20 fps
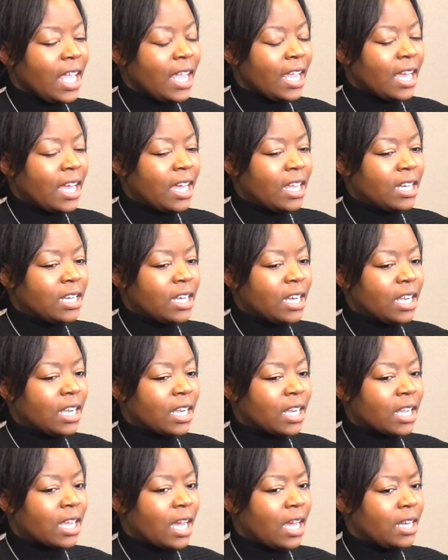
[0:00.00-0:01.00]
And
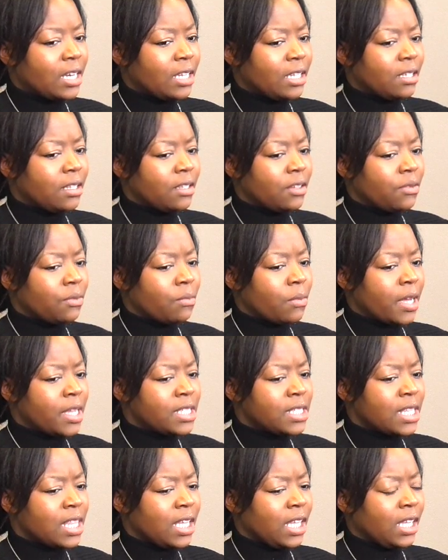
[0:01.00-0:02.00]
it kind of
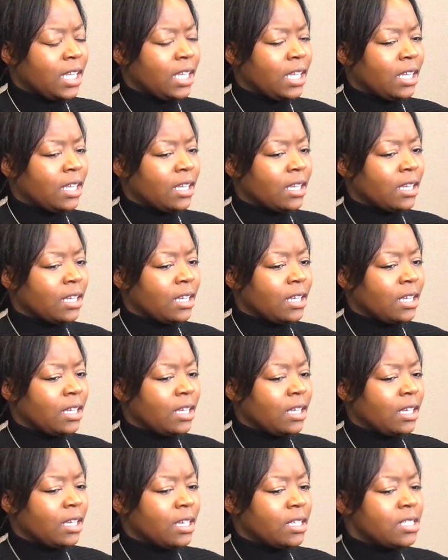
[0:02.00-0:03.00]
was the
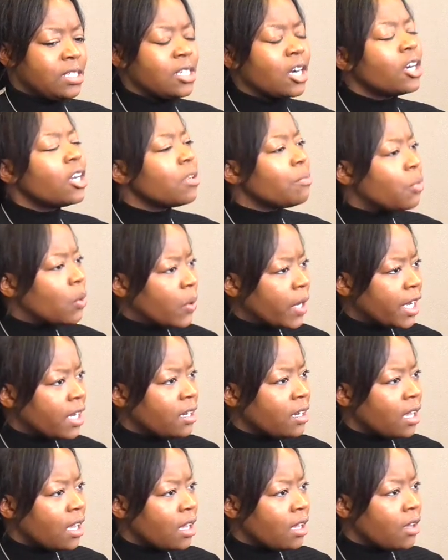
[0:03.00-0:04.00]
starting
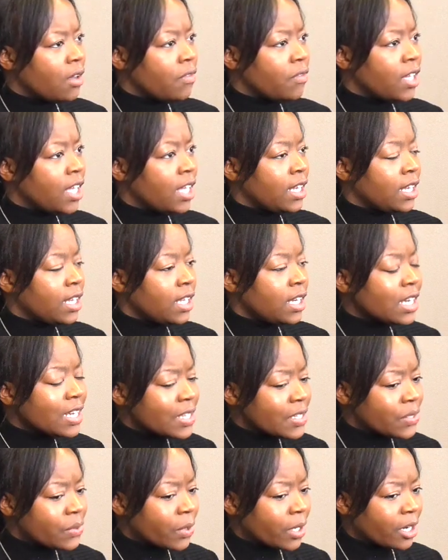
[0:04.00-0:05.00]
point of an
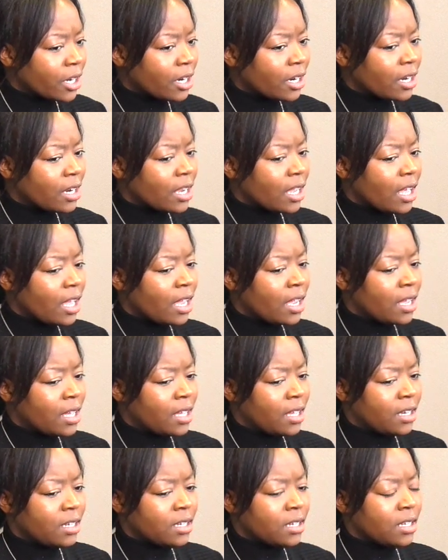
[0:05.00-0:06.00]
eating disorder.
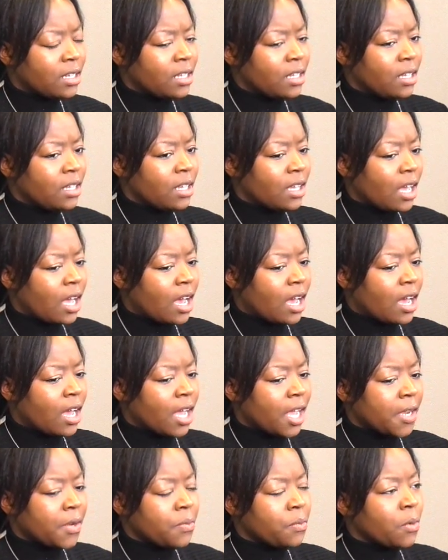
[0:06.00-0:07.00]
And
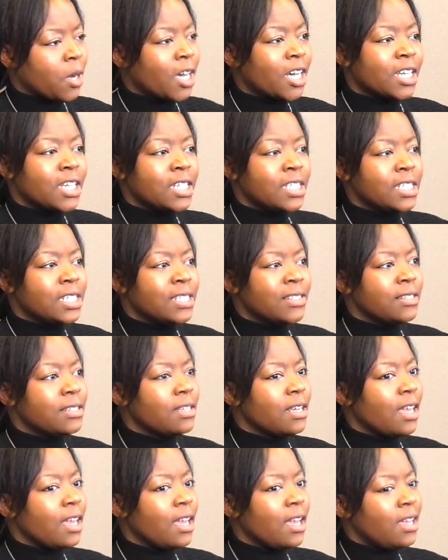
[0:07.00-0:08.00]
I
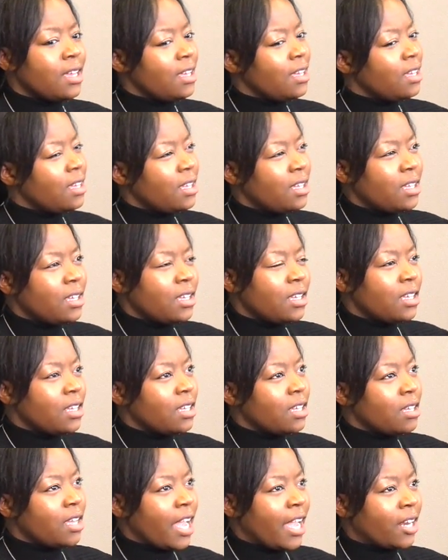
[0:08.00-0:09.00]
was
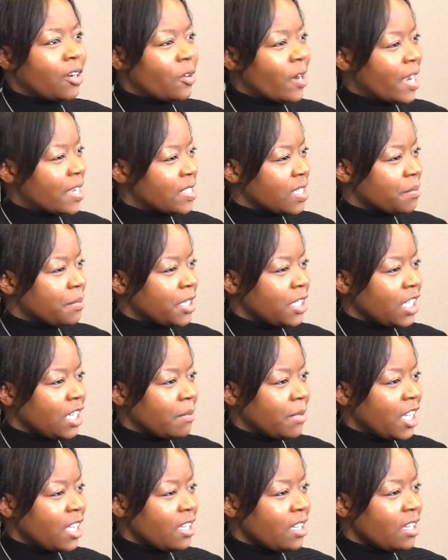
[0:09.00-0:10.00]
anorexic
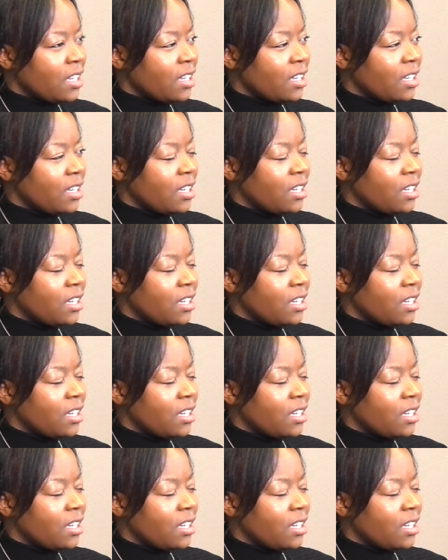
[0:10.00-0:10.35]
bulimic